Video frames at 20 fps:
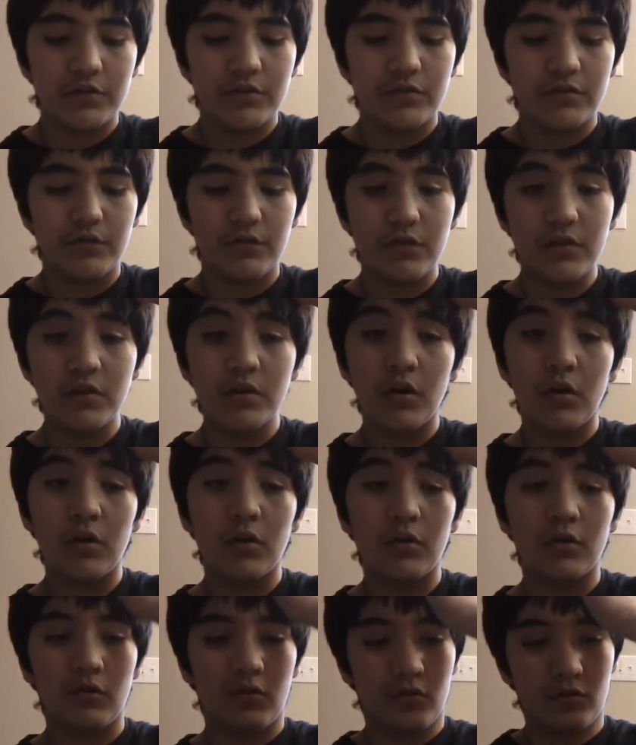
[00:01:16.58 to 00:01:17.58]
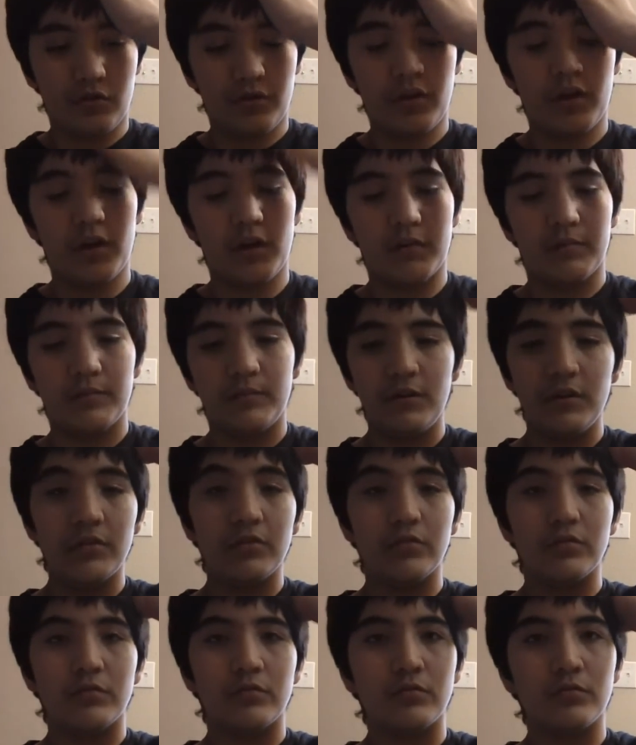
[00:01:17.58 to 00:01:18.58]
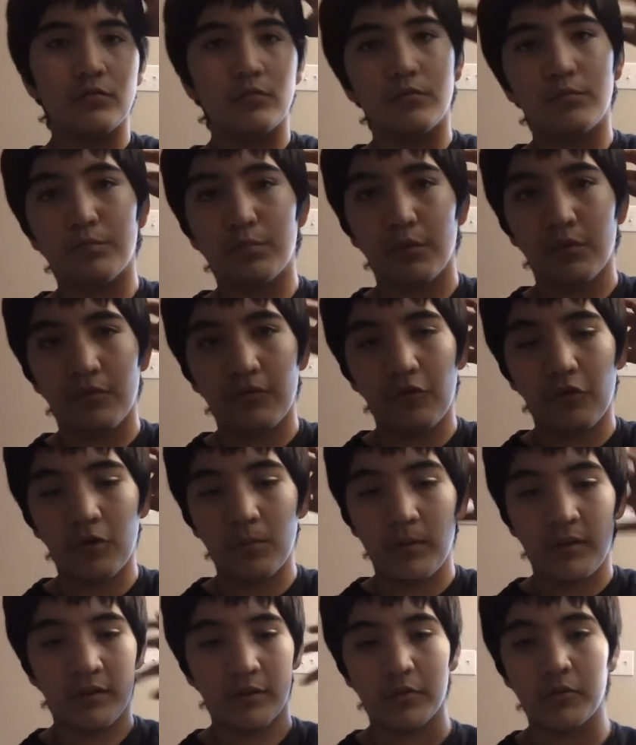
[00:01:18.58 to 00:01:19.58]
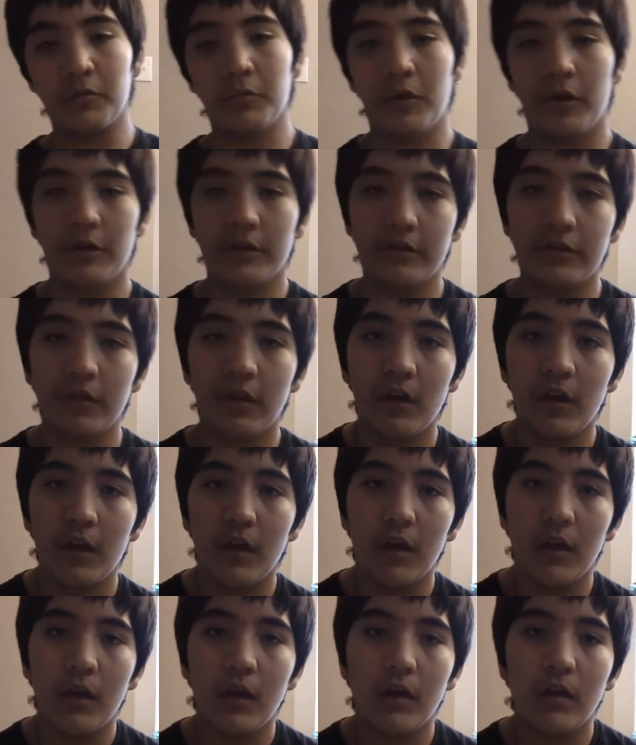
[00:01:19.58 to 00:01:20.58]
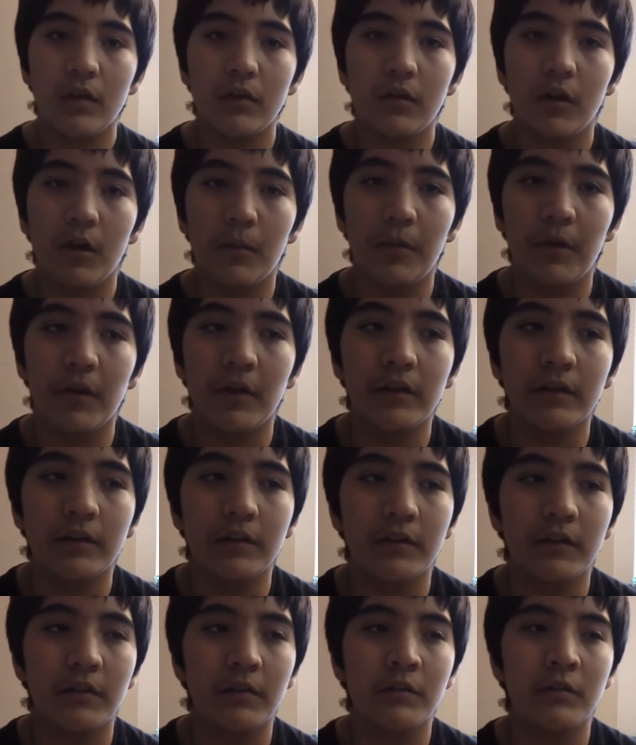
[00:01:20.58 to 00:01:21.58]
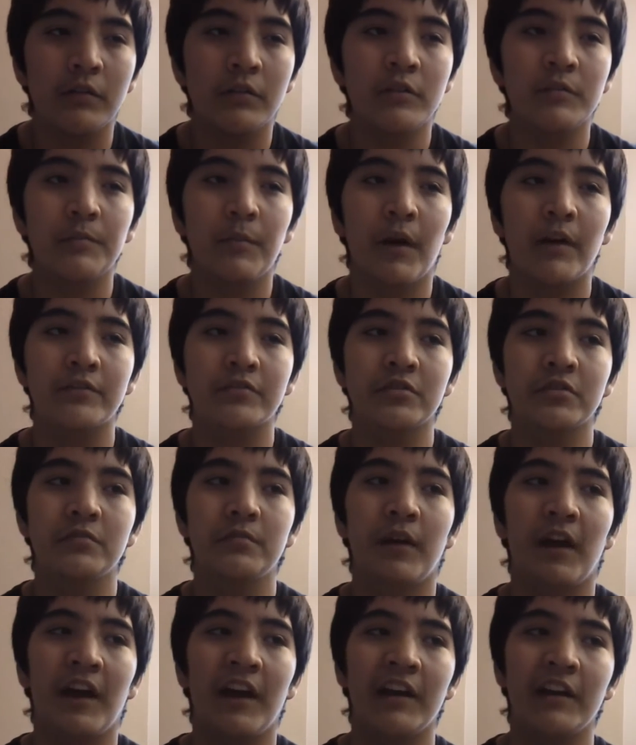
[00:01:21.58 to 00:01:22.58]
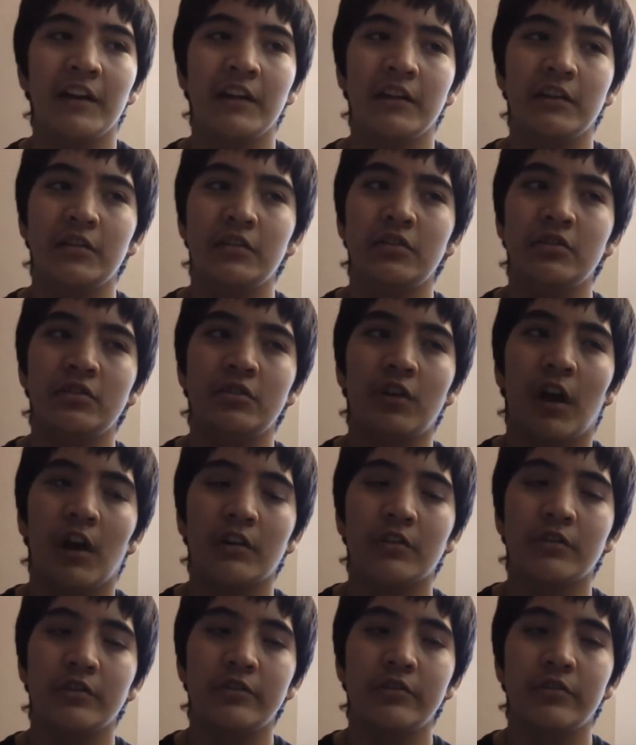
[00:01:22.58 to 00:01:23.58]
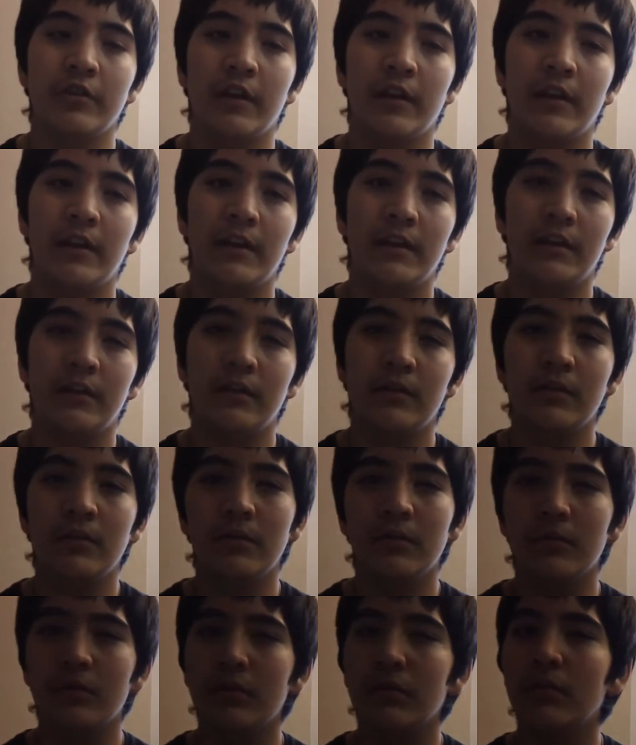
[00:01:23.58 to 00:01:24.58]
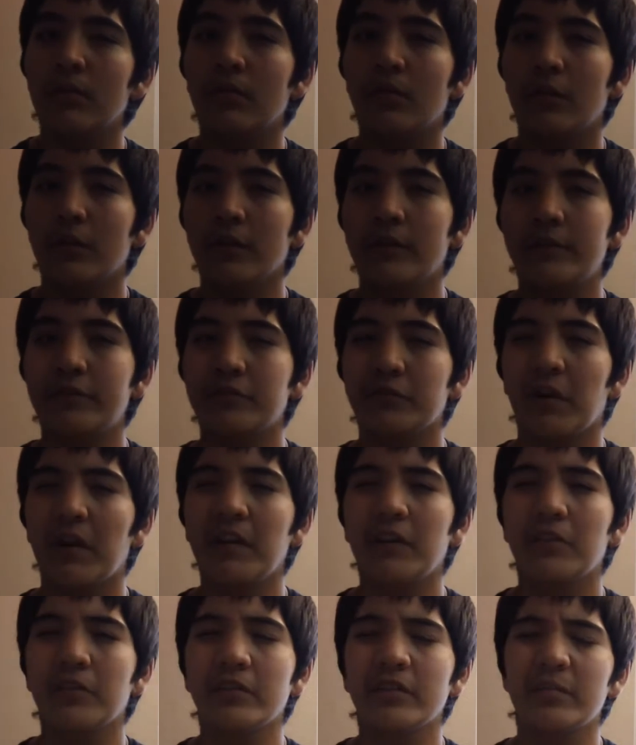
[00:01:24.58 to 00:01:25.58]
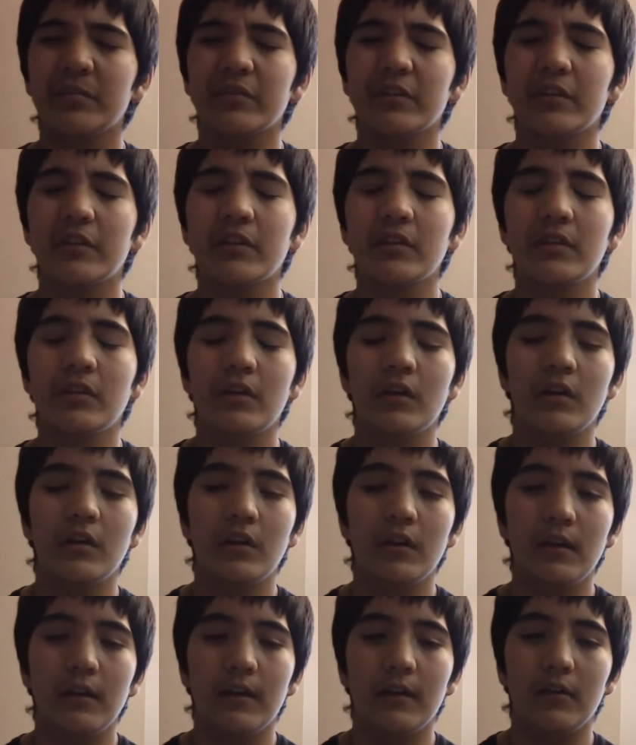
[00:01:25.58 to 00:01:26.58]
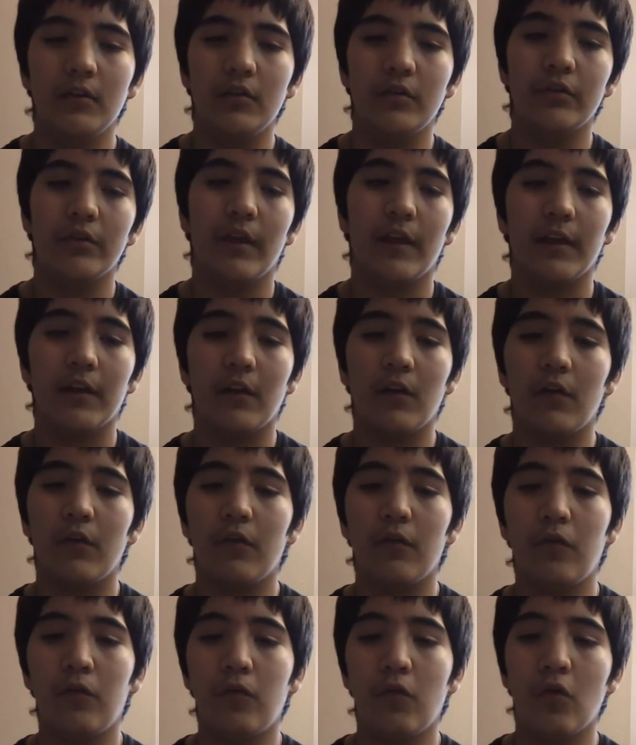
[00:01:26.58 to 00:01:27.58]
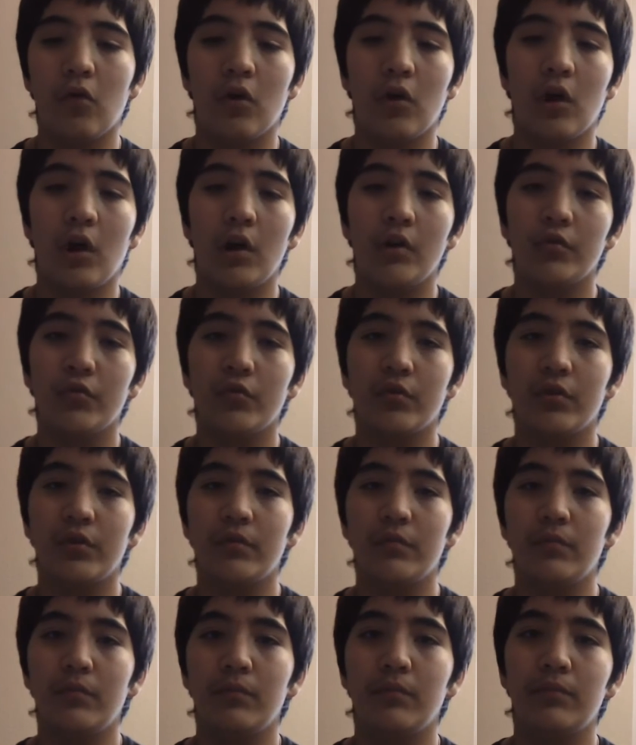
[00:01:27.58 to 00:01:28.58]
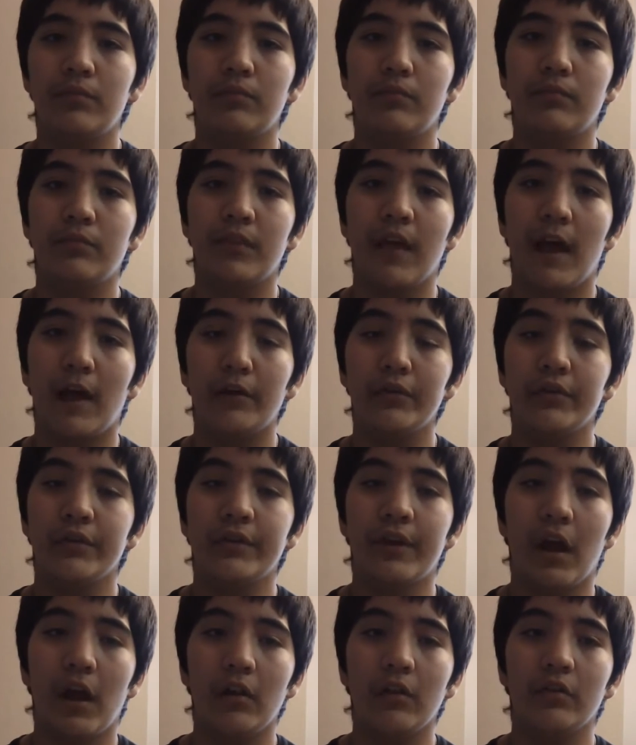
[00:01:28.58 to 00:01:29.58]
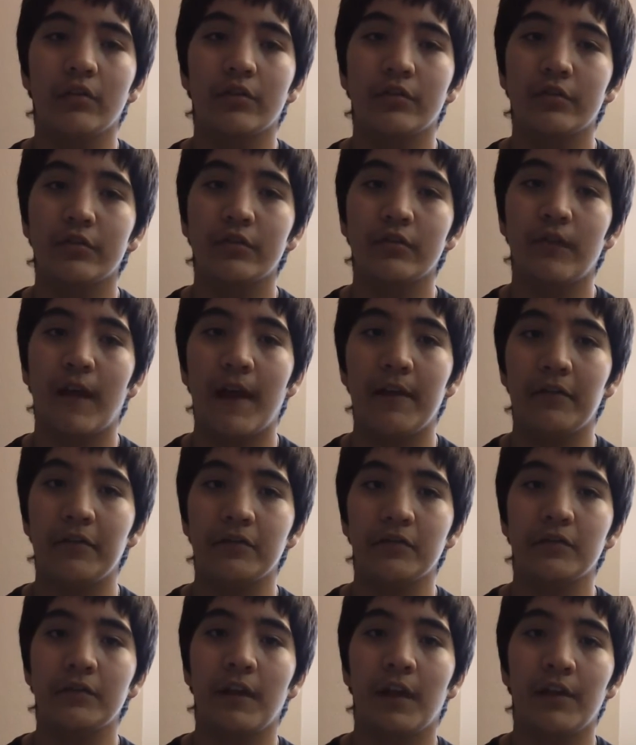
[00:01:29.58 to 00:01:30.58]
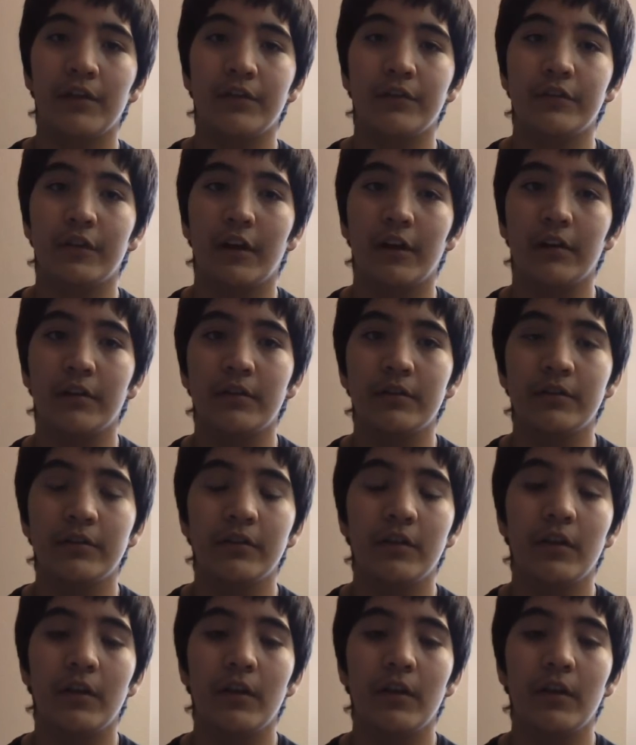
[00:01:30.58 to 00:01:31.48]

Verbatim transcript: the video or the little performance was apparently sponsored by Dr. Dre or Drake or something. And it was like four hundred thousand dollars, five hundred thousand dollars,